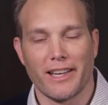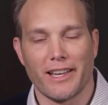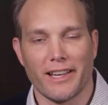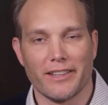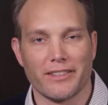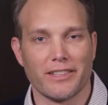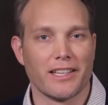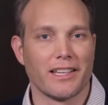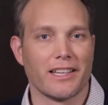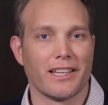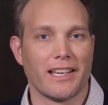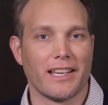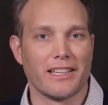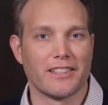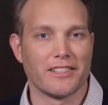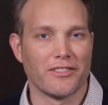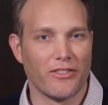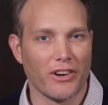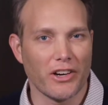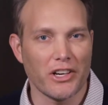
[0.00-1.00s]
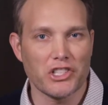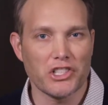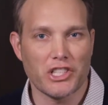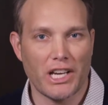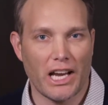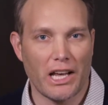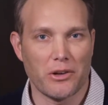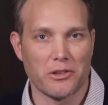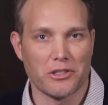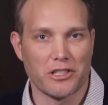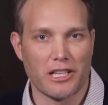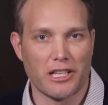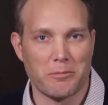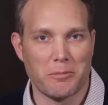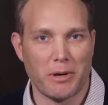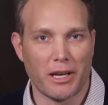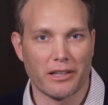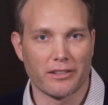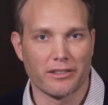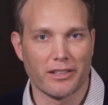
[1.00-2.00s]
is that it's very challenging to
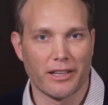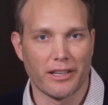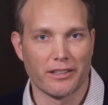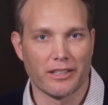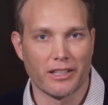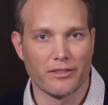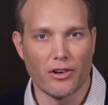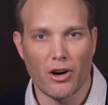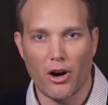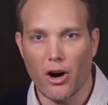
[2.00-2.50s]
make sense of